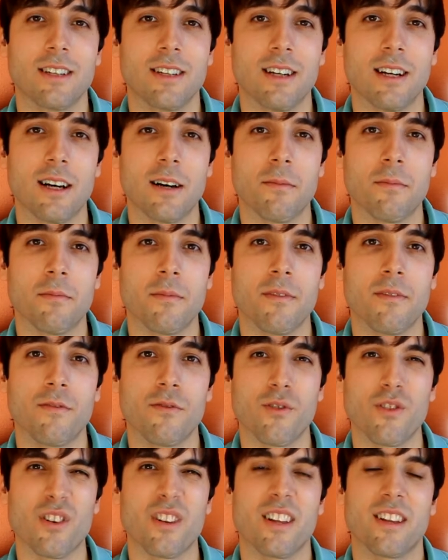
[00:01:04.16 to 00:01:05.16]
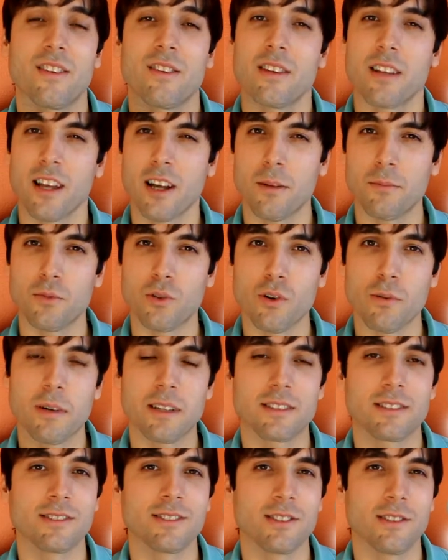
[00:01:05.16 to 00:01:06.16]
they call them
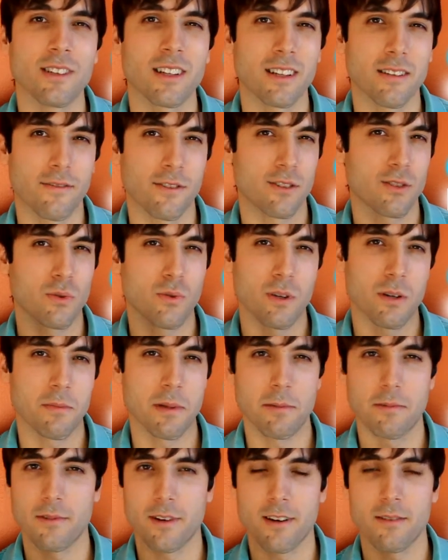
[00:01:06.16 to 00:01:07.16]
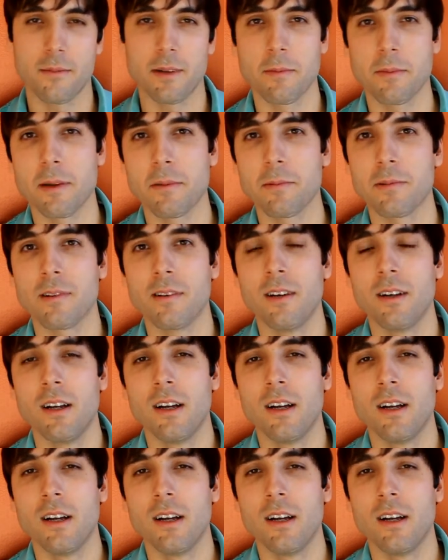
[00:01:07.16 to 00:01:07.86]
doorbusters, like the first 20 people, however many people.